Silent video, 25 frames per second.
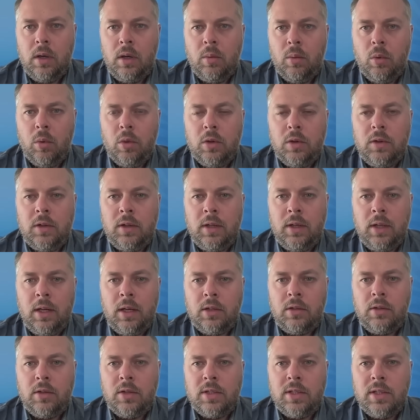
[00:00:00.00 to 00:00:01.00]
water and
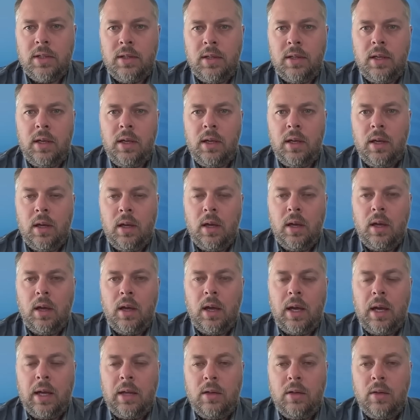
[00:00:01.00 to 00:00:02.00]
electricity,
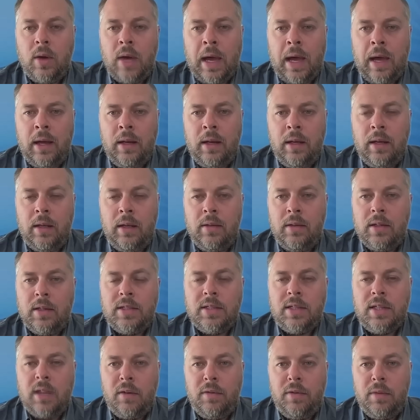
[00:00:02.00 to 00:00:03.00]
and you add in the
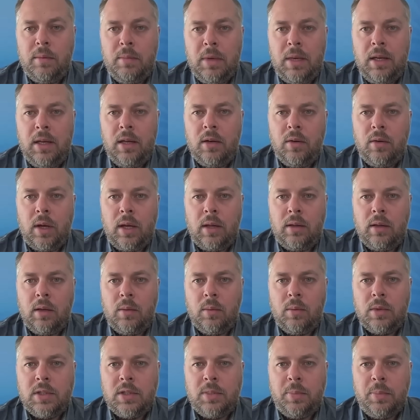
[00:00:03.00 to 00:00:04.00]
seven million rand that
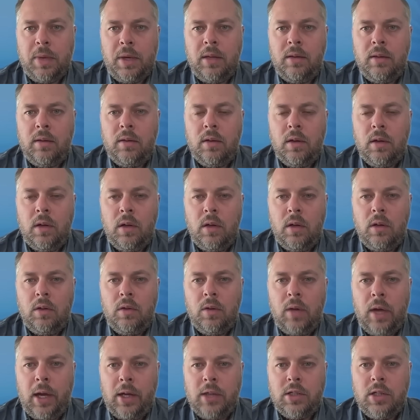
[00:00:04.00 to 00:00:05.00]
was spent
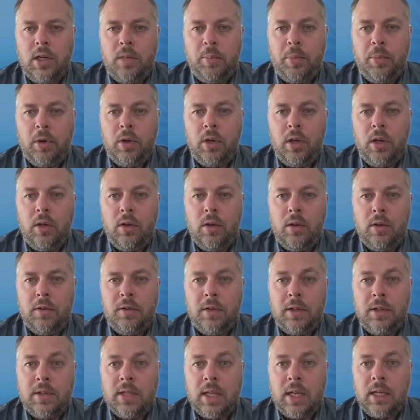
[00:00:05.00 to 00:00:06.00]
to actually procure
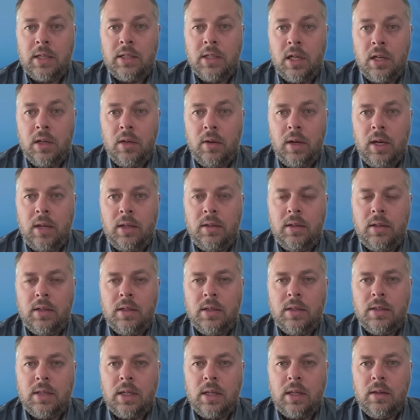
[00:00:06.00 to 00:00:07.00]
things like
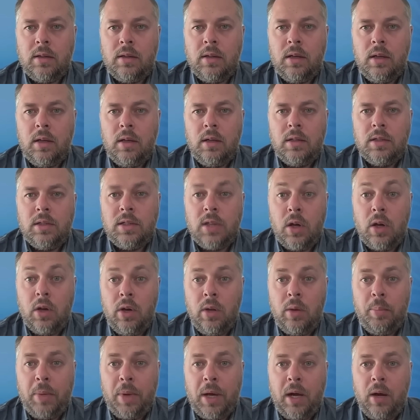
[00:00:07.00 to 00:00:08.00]
generators and
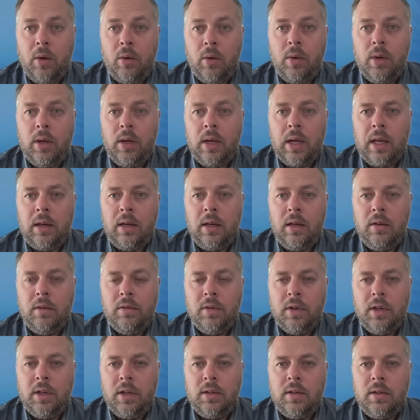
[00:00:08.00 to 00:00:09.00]
solar power and
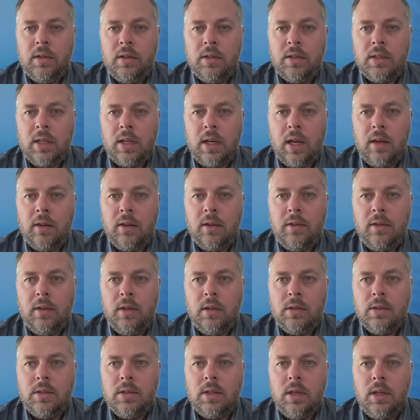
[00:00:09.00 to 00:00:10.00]
inverters and other
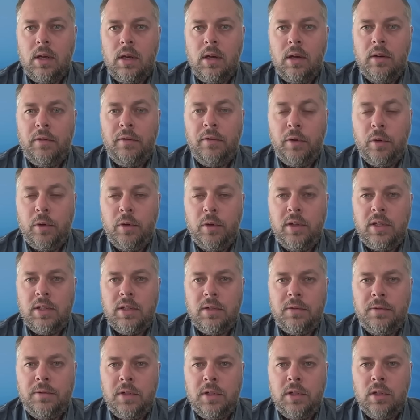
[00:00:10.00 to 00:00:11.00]
things for these
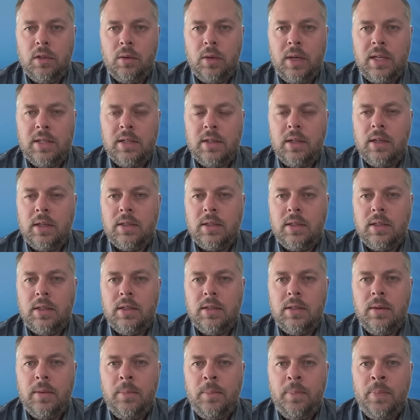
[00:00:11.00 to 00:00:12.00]
official
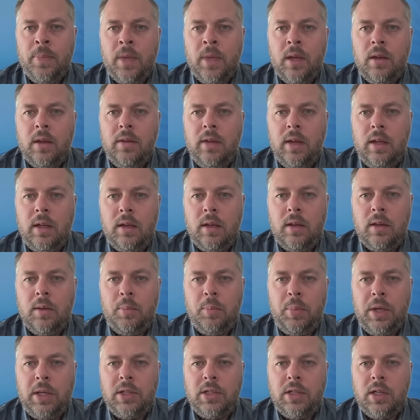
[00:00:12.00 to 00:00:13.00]
residences, then the
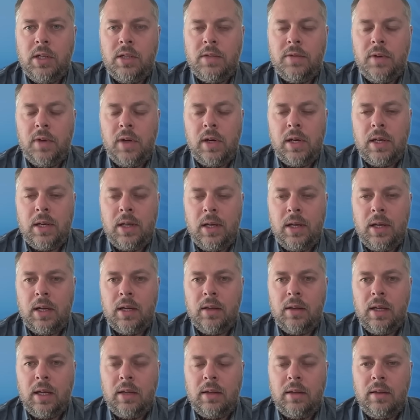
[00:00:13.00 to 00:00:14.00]
picture is very
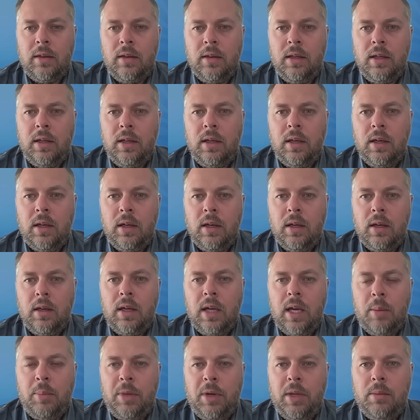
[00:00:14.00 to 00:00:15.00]
clear that the
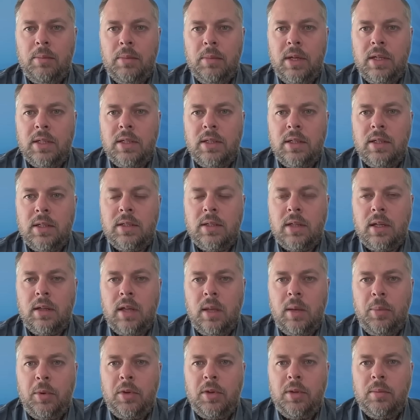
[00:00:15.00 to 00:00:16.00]
cabinet ministers and
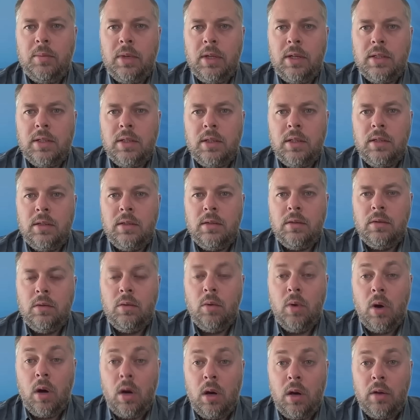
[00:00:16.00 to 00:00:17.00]
deputy ministers,
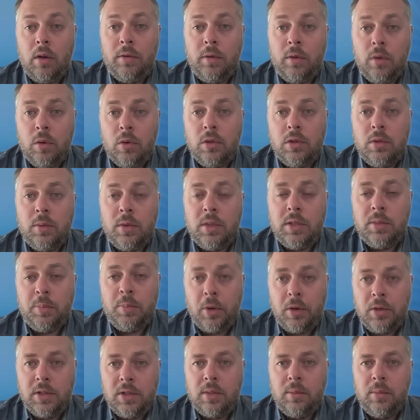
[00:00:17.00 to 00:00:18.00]
who are, of course,
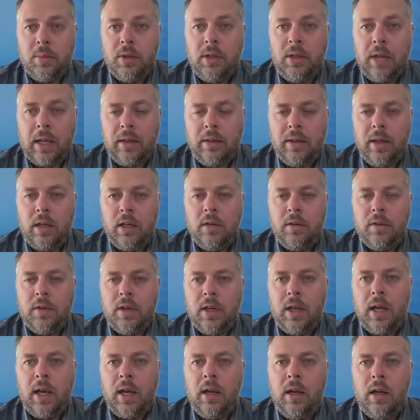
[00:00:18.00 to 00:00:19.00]
responsible at the end of the
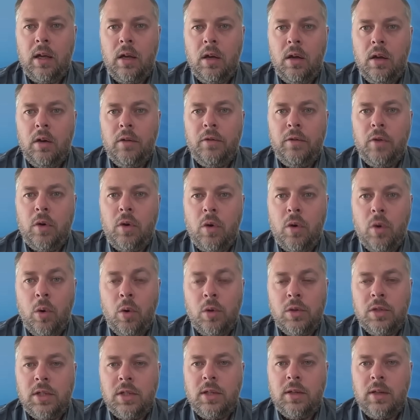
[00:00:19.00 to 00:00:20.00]
day for
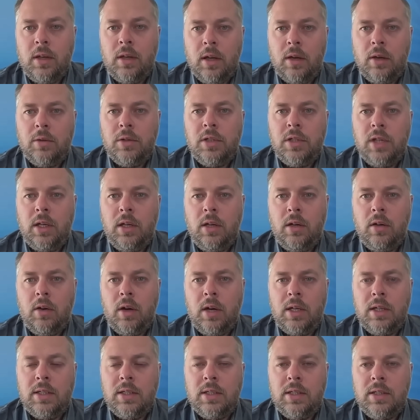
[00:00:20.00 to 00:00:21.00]
causing the load shedding
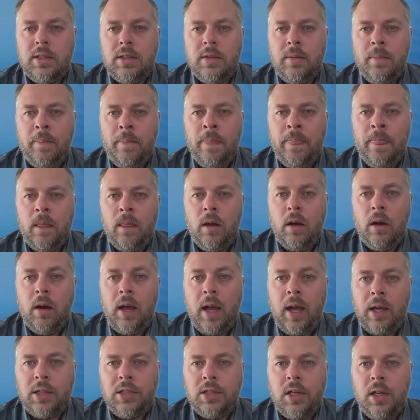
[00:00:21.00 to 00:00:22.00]
crisis, are
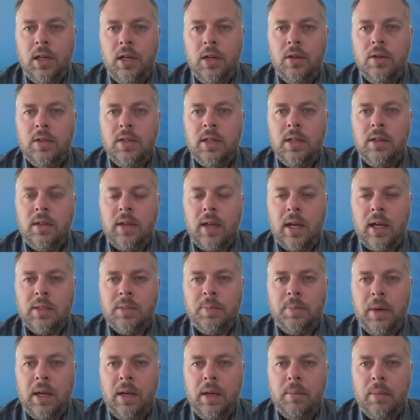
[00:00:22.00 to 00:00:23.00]
actually using
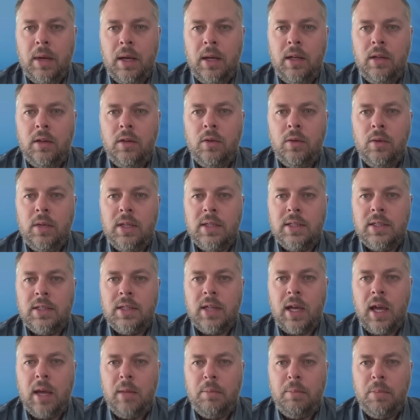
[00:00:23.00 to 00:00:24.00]
taxpayer money to
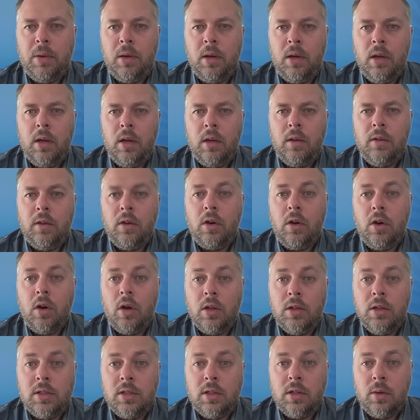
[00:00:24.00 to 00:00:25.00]
escape the
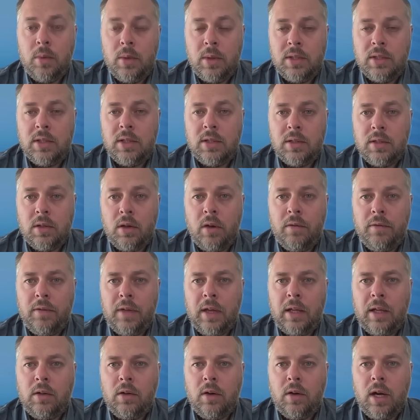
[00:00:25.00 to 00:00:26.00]
consequences of
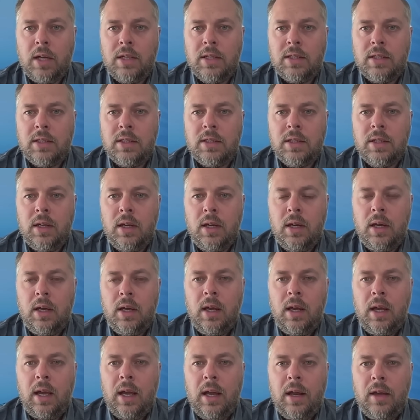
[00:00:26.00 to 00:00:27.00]
that crisis.
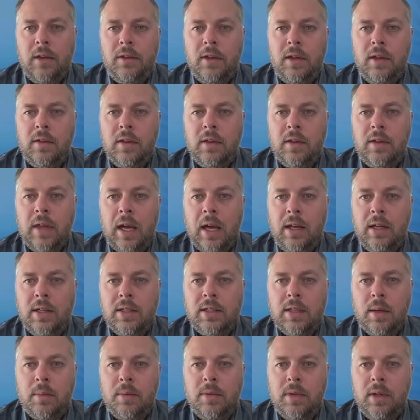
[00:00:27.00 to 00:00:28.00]
And I think that that is
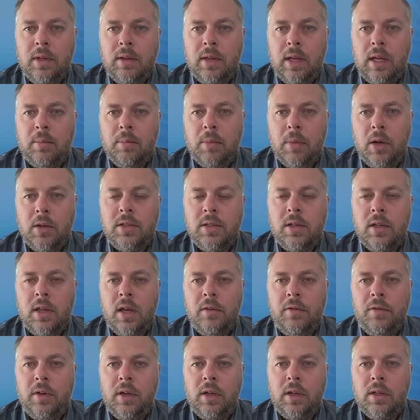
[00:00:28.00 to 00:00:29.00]
something that most South
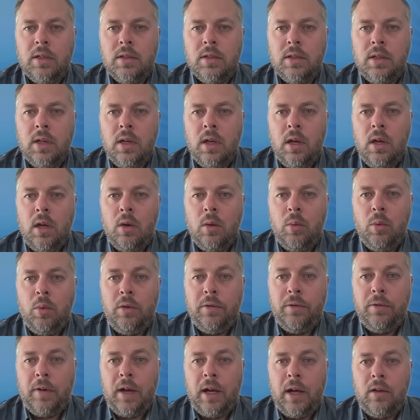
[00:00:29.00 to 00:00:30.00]
Africans would
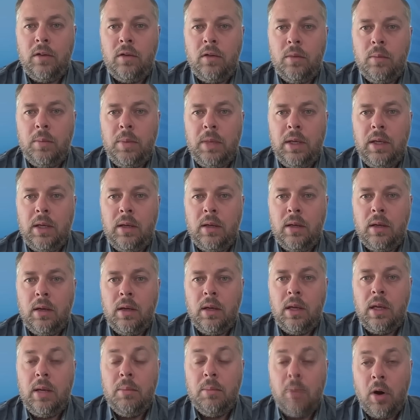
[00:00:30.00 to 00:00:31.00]
find to be
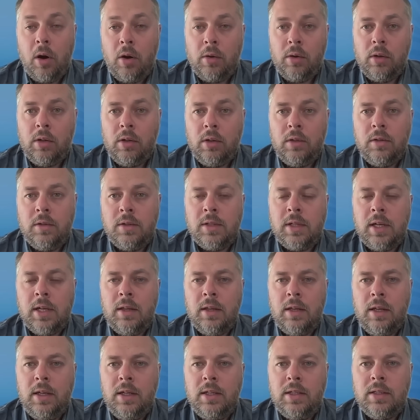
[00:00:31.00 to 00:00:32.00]
immoral, to say
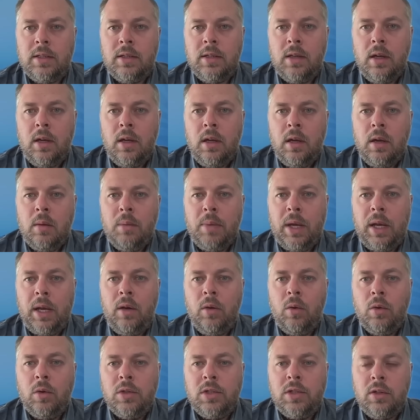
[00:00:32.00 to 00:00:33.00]
the least. But
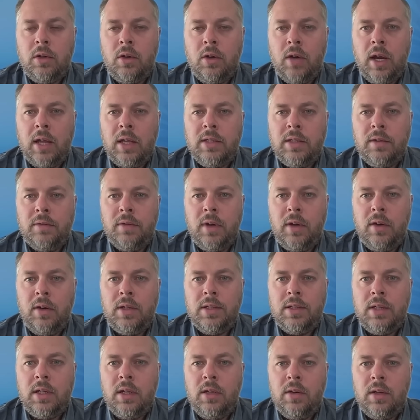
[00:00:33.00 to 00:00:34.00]
it also creates a very
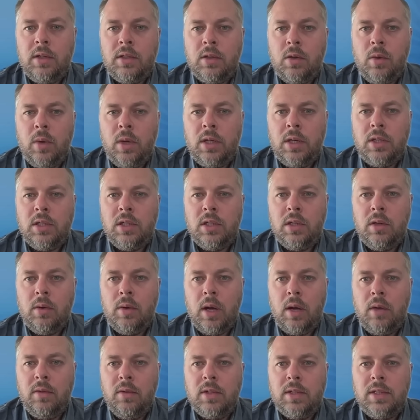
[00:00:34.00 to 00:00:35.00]
serious question
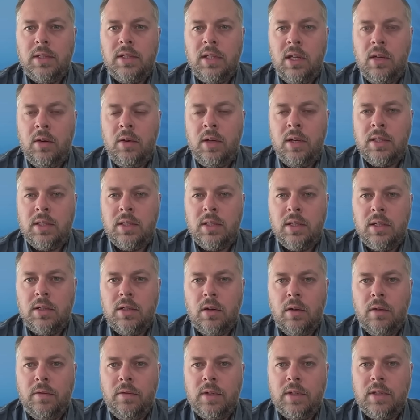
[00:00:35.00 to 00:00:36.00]
around the seriousness
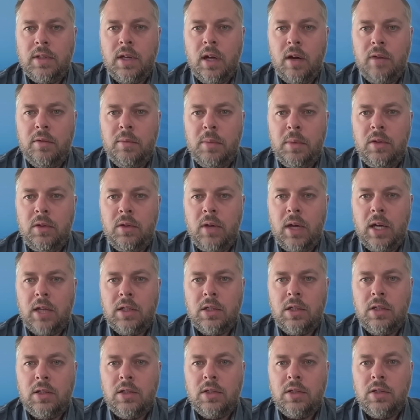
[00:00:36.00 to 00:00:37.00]
of this government to
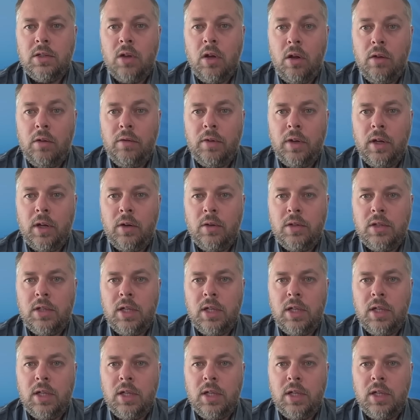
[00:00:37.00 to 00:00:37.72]
actually solve load